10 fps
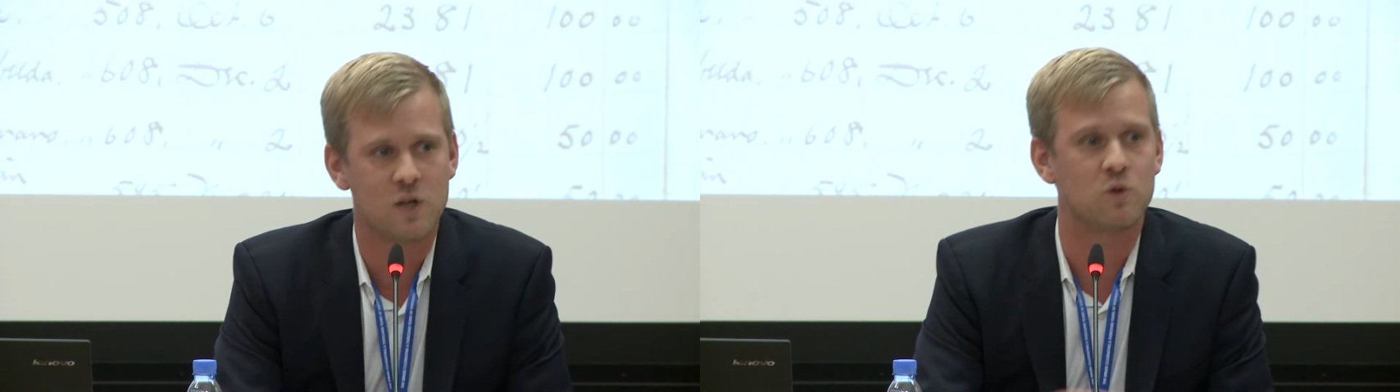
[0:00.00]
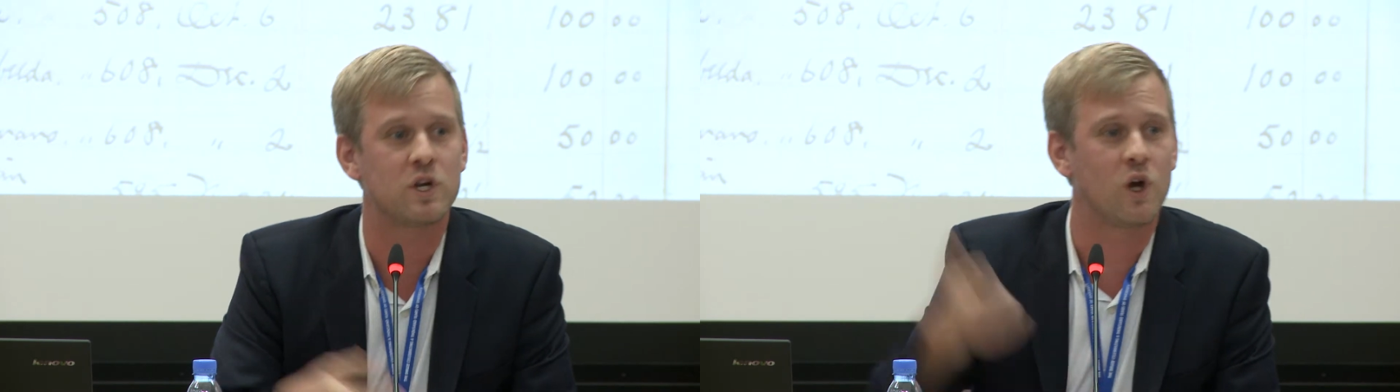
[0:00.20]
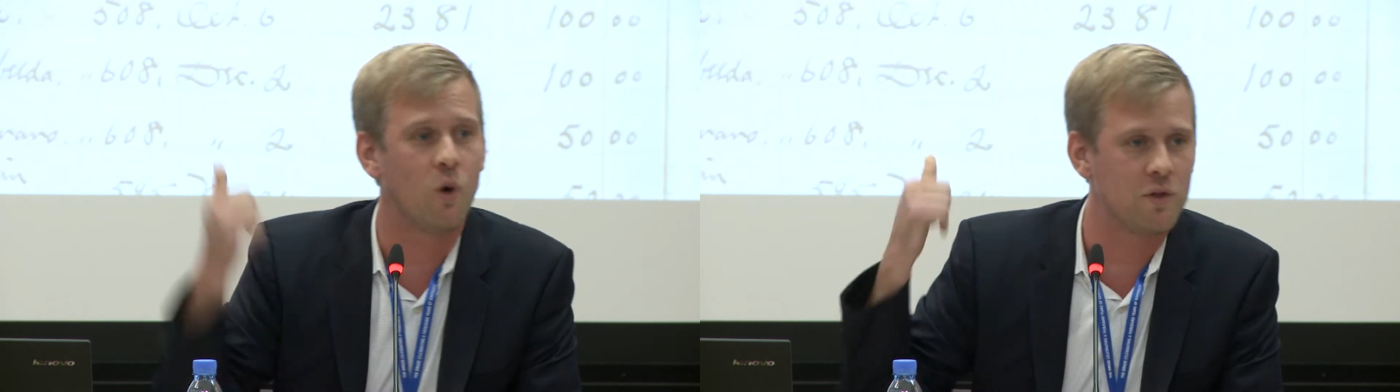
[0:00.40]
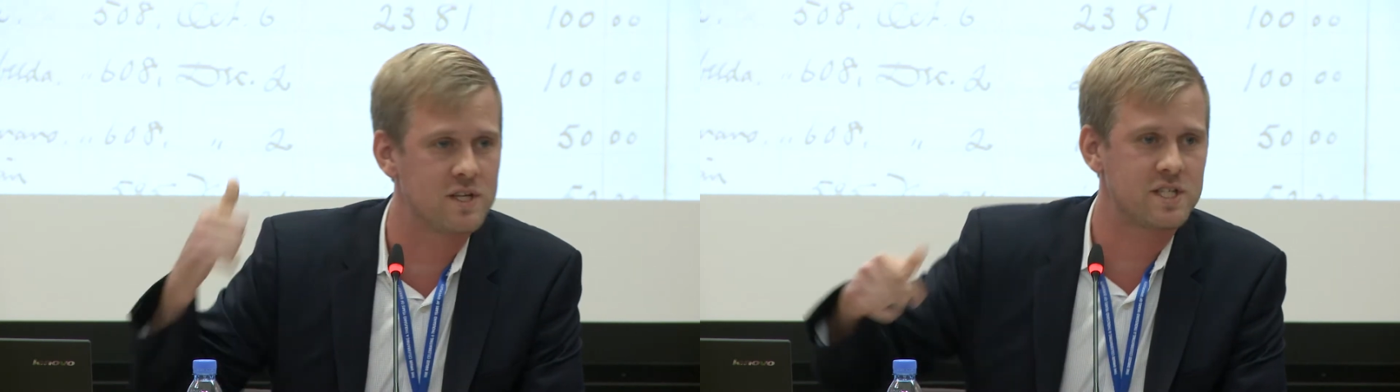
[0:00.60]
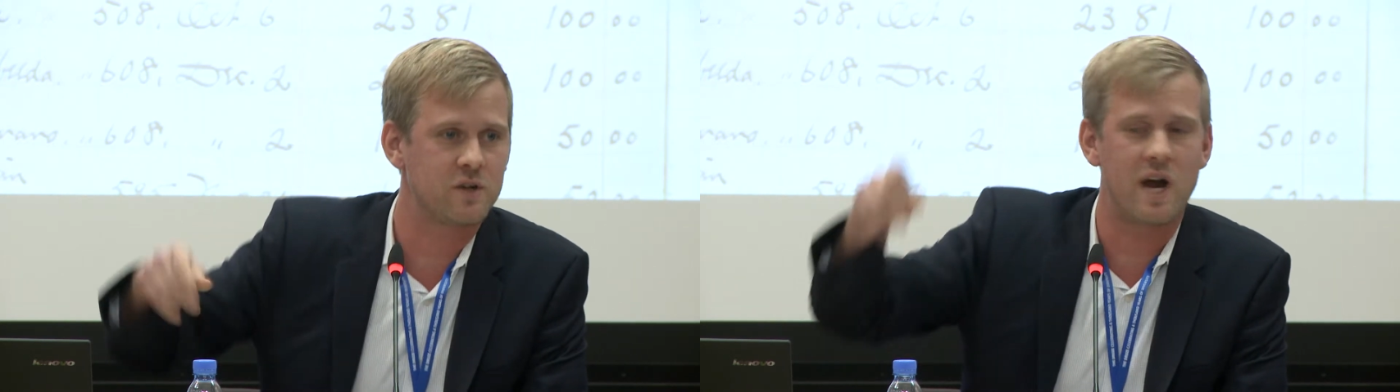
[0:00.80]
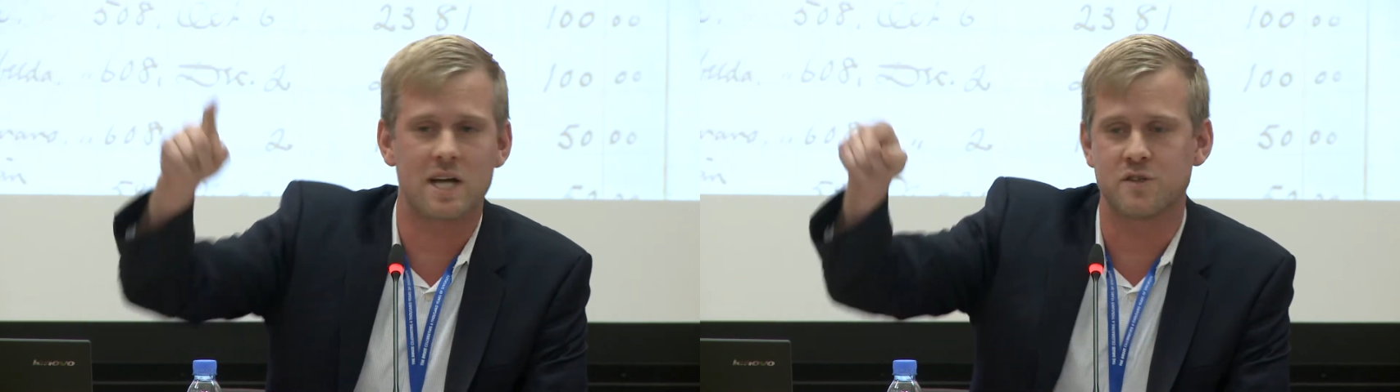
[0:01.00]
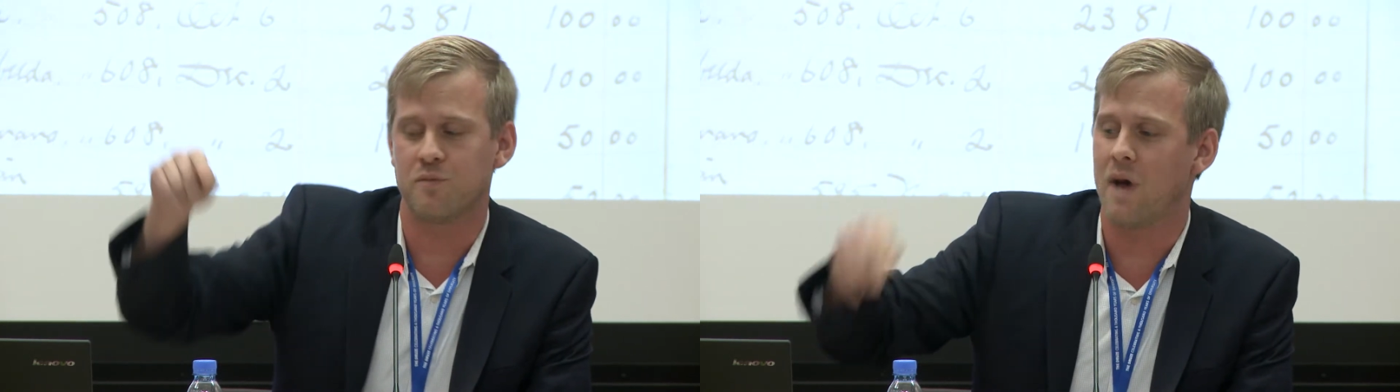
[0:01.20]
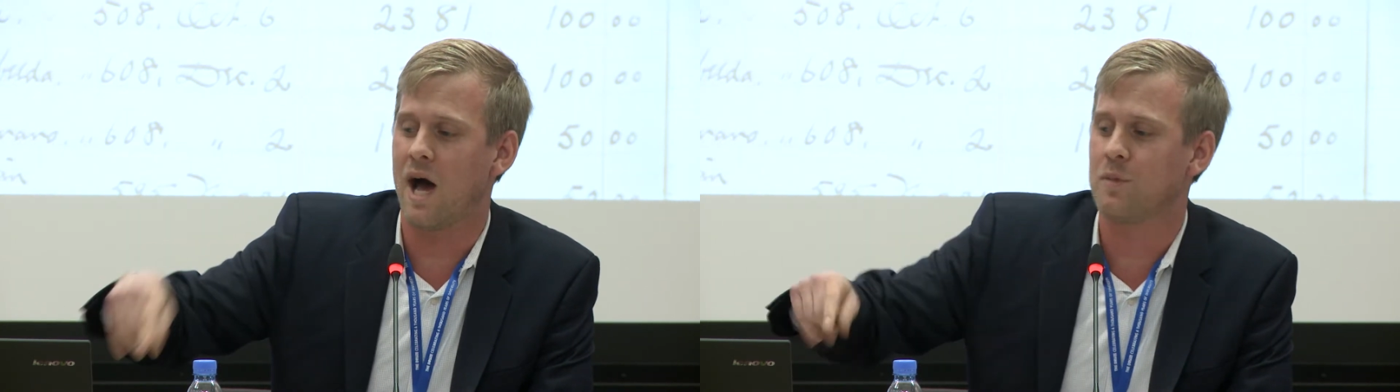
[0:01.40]
You can go on this interactive
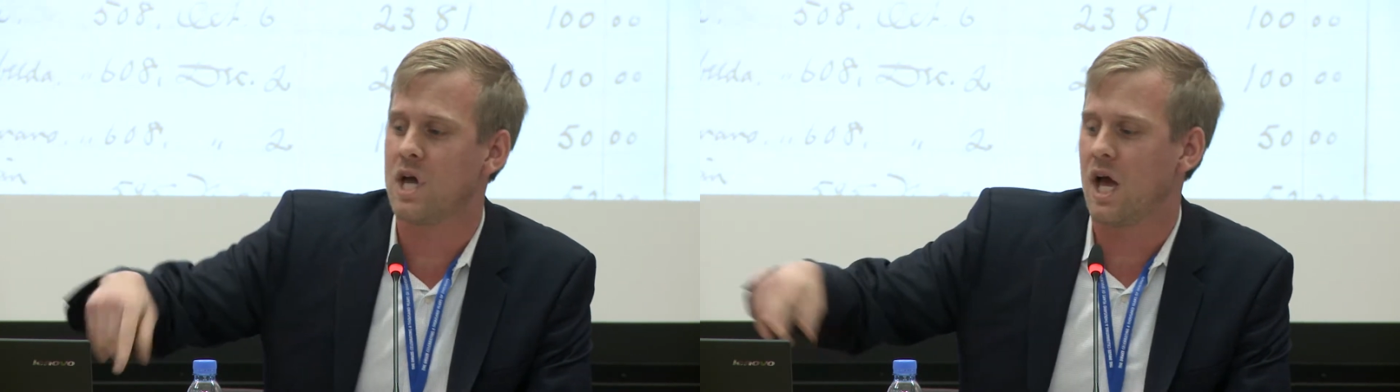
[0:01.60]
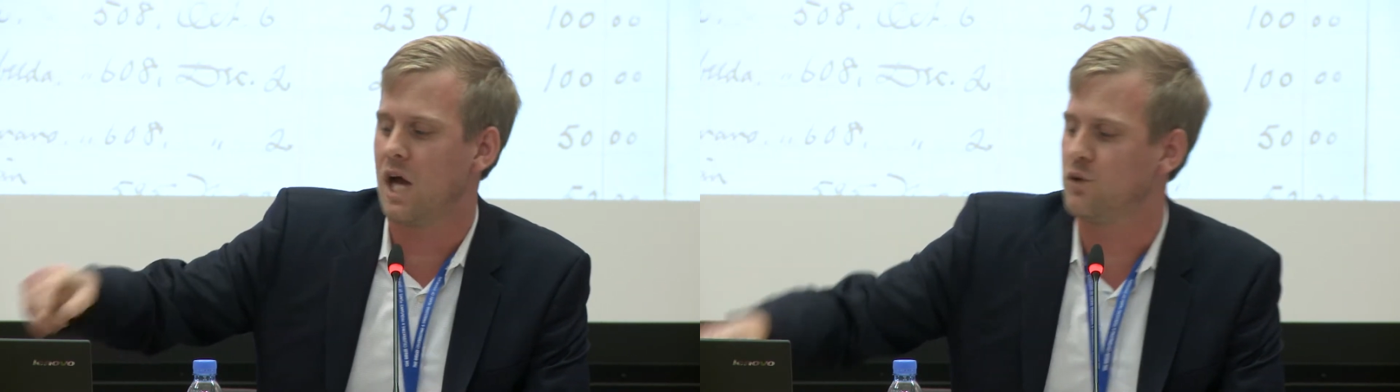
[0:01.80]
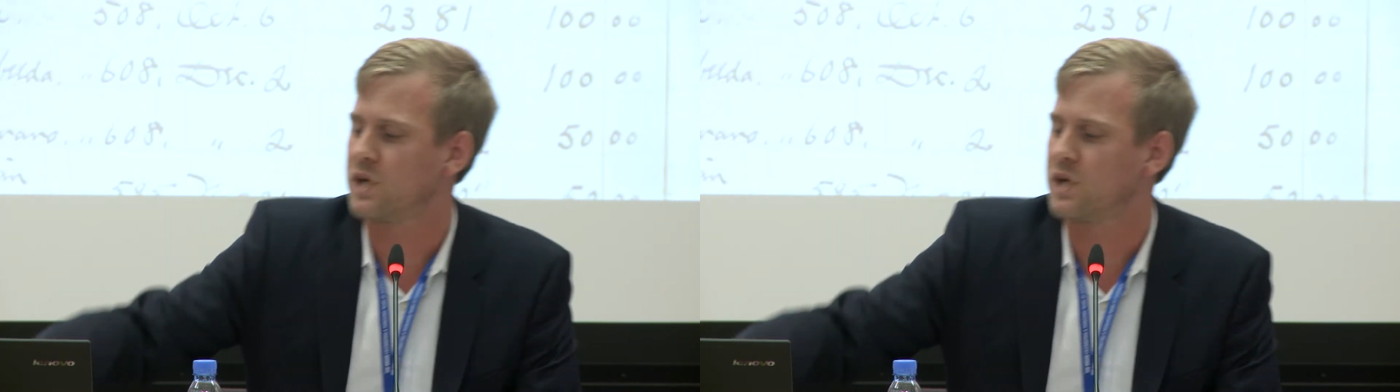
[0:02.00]
map, and you